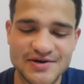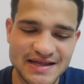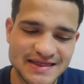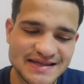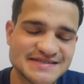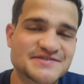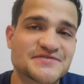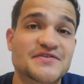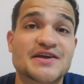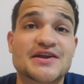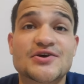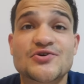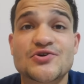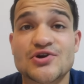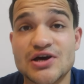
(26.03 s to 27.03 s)
In this
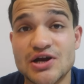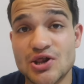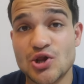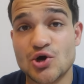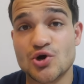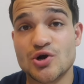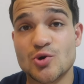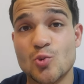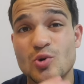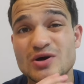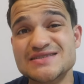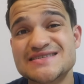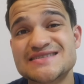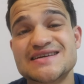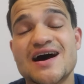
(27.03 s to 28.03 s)
video, you're gonna learn
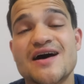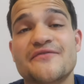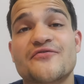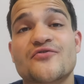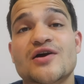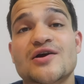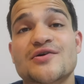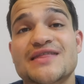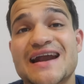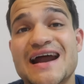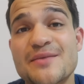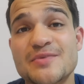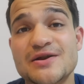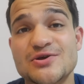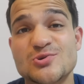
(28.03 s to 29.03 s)
one software that
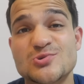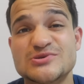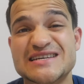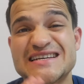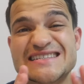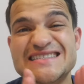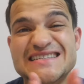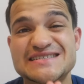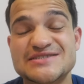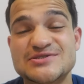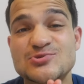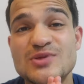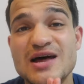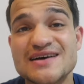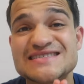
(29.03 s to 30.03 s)
I've been using since
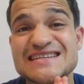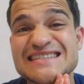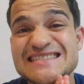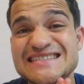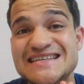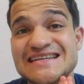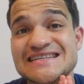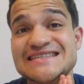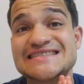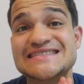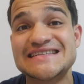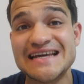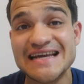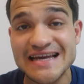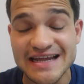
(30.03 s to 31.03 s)

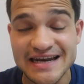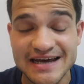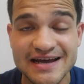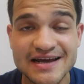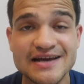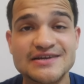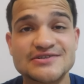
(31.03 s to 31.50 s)
2016